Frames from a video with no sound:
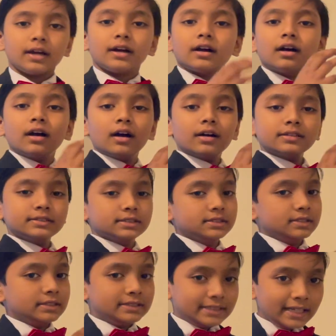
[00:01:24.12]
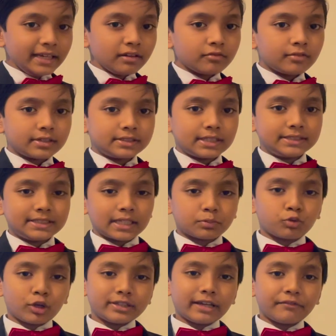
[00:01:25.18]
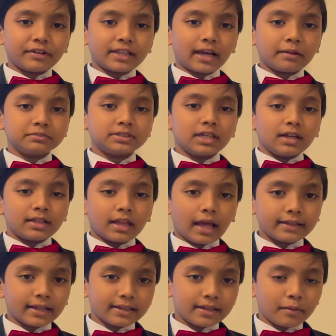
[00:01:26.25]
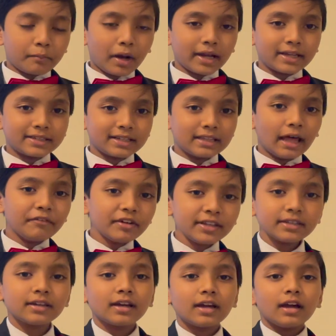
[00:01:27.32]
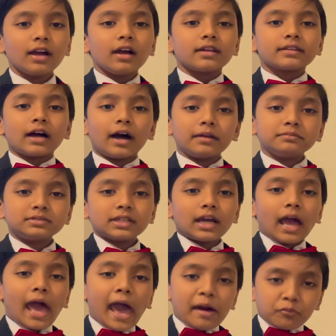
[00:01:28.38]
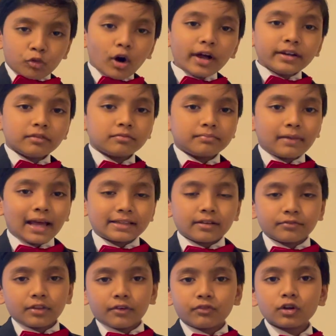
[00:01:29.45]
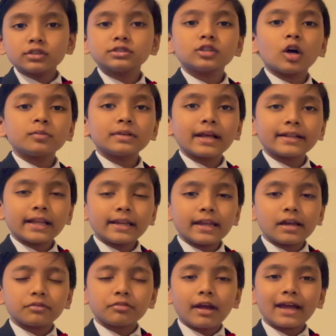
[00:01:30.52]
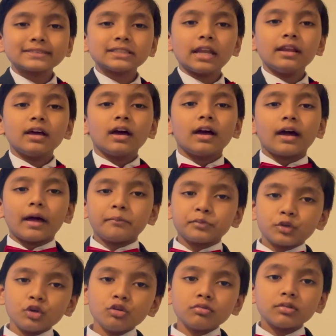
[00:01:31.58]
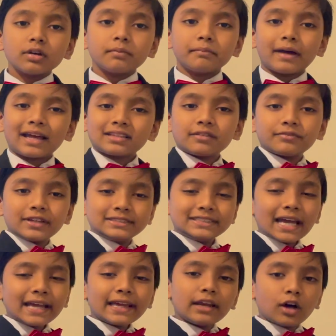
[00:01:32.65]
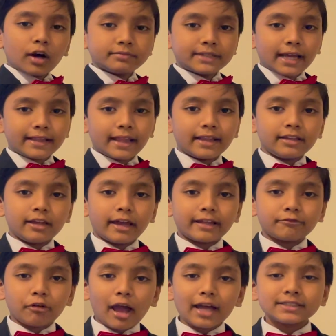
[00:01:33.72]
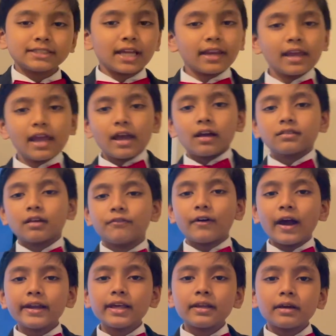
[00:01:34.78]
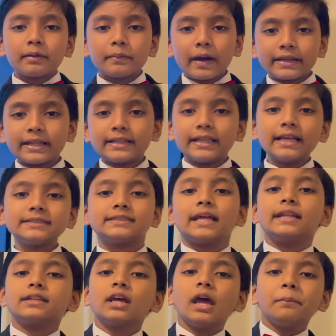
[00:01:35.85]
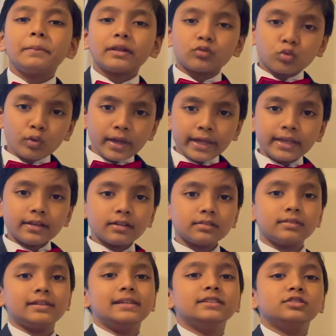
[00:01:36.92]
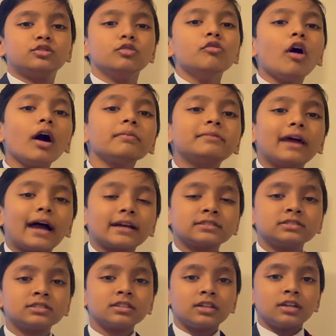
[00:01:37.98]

uh, g, which is 6.7 times 10 to the minus 11, times M1, mass of the first object in the attraction. M2, mass of the second object in the attraction divided by the distance between these two objects.